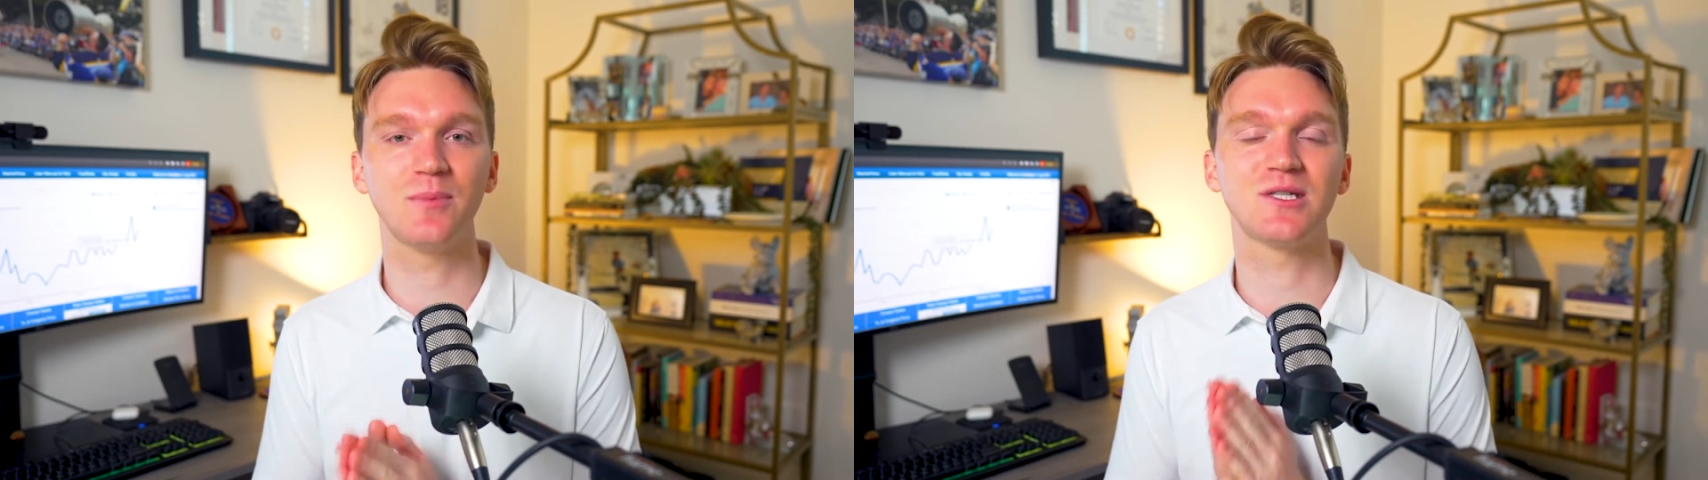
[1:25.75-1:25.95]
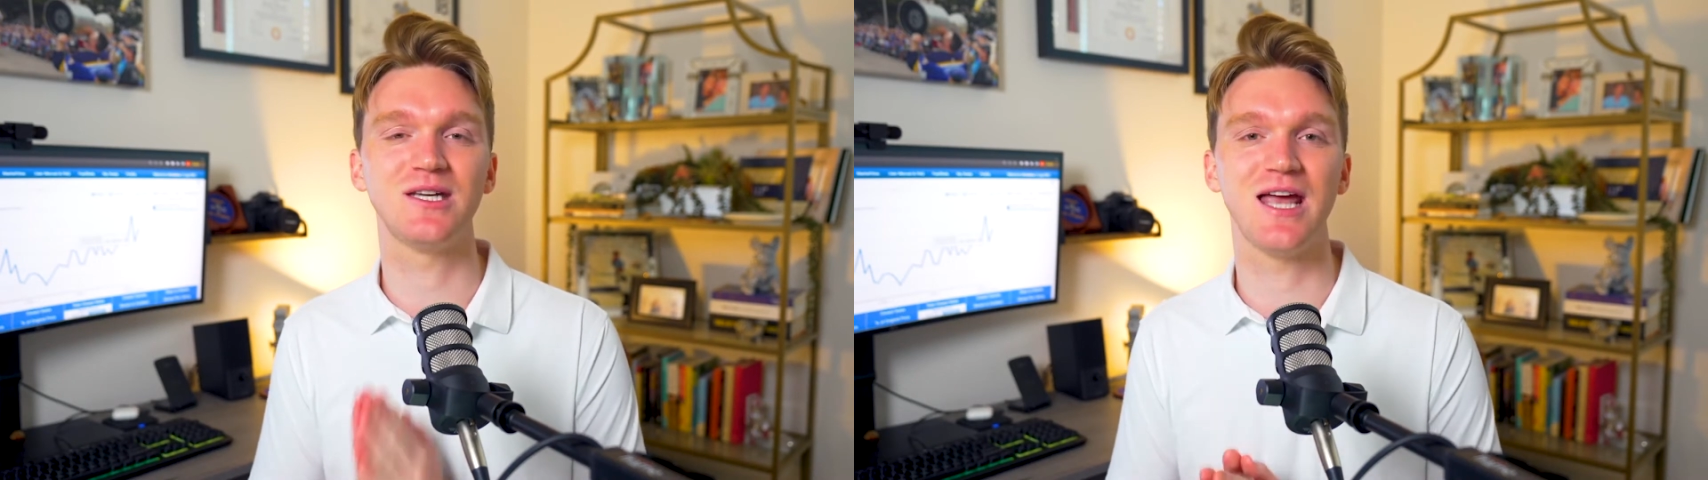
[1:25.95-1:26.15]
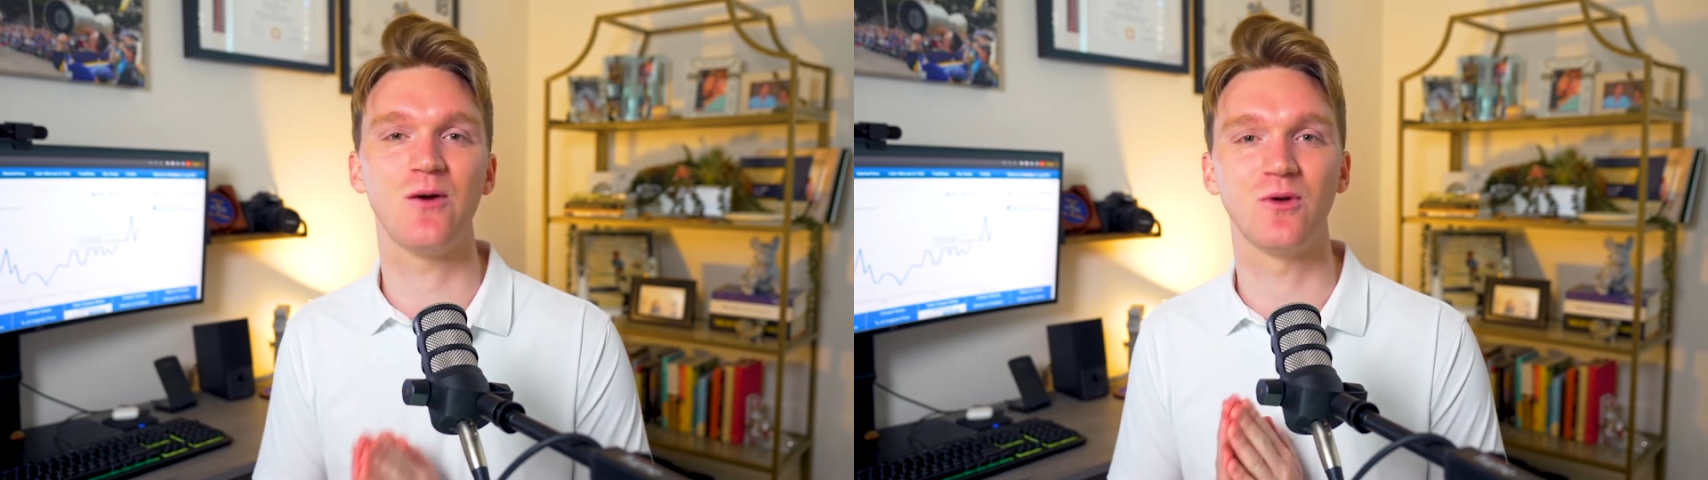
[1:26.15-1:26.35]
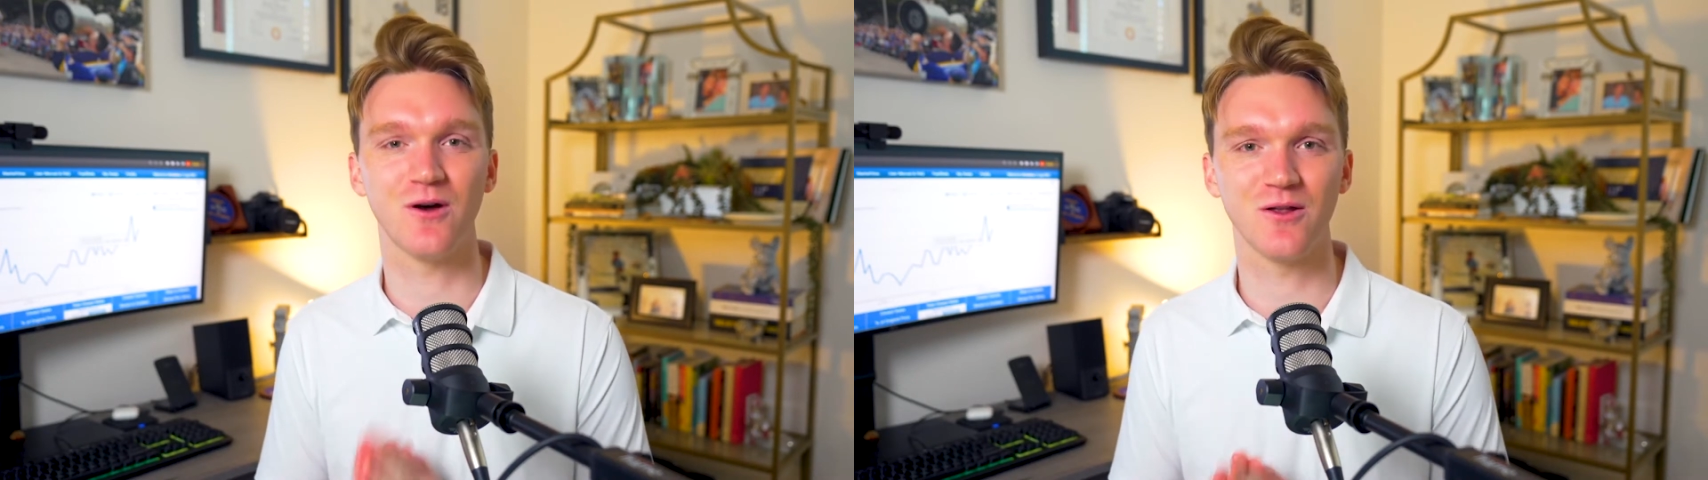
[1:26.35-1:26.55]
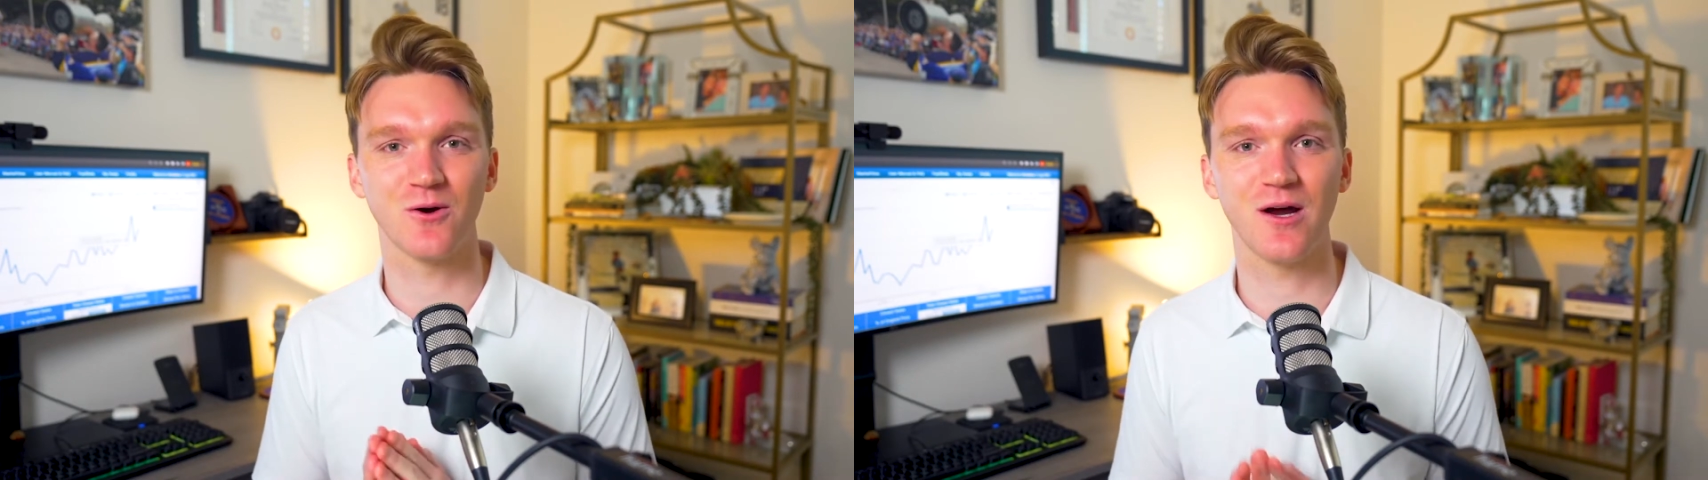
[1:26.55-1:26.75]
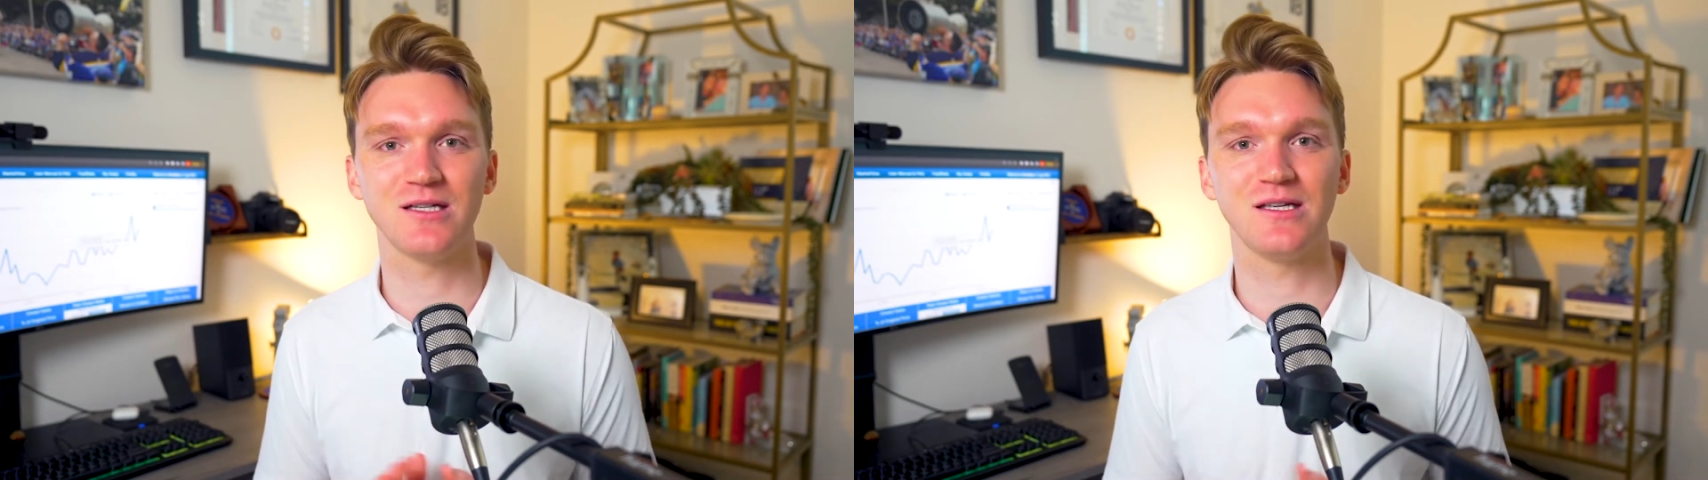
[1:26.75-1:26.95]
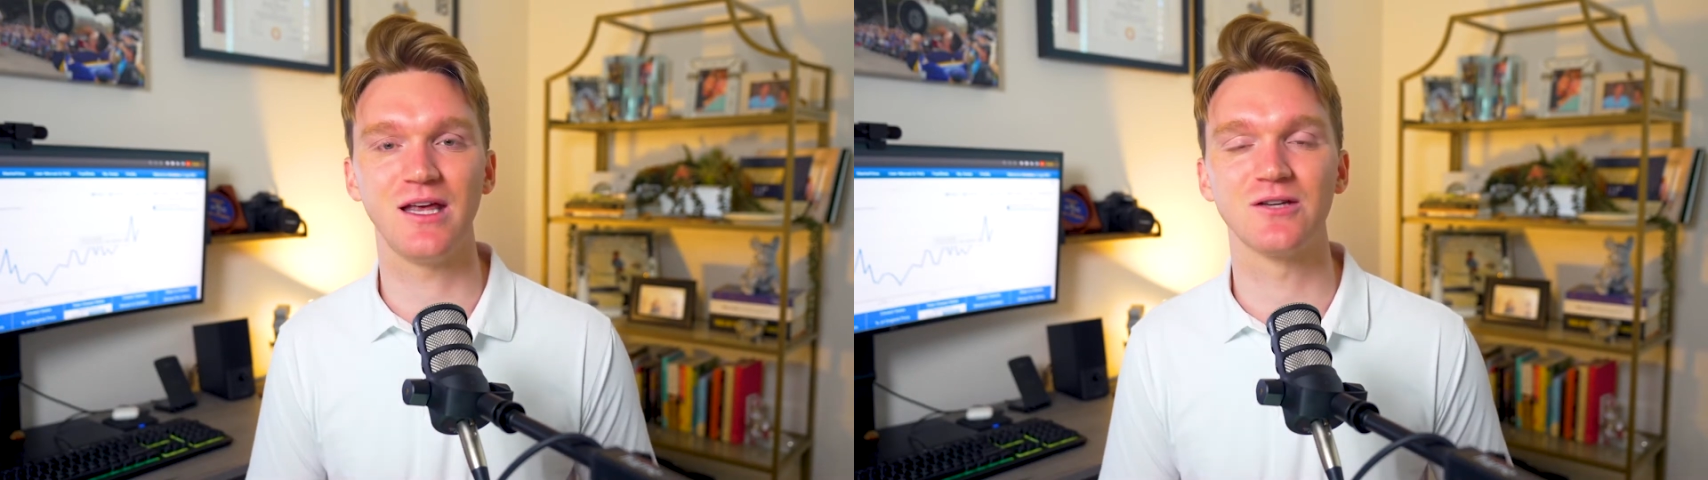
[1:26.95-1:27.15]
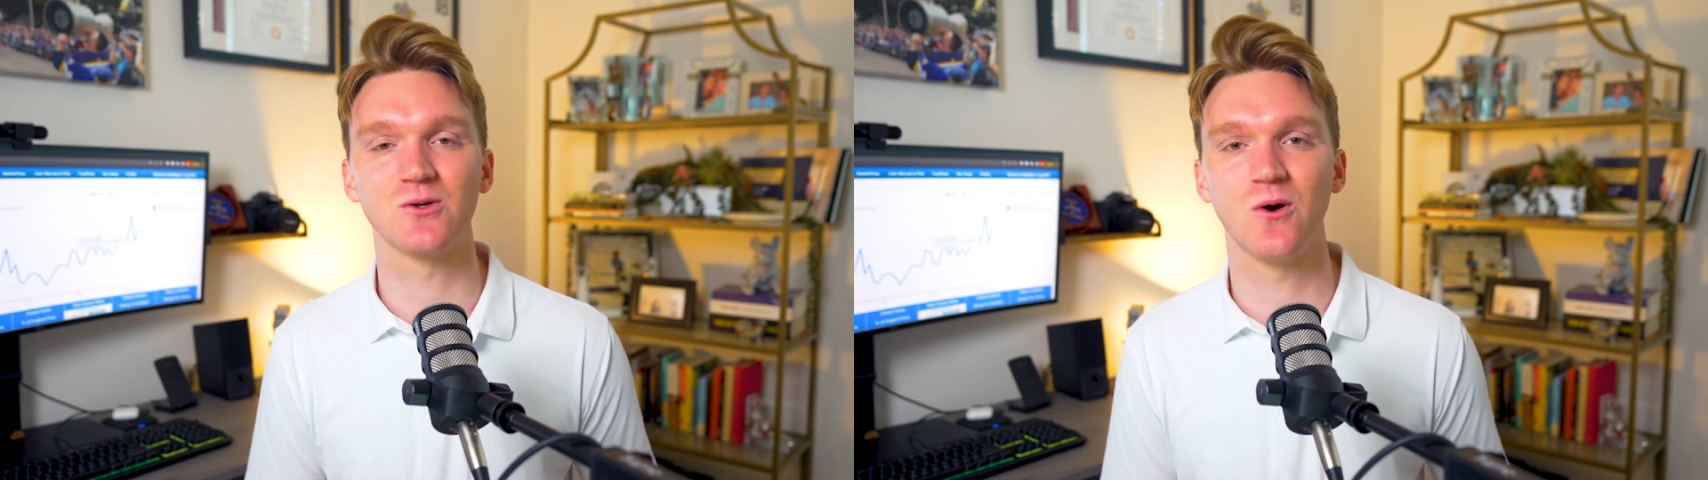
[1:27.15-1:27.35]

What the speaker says: up to date with all the crazy things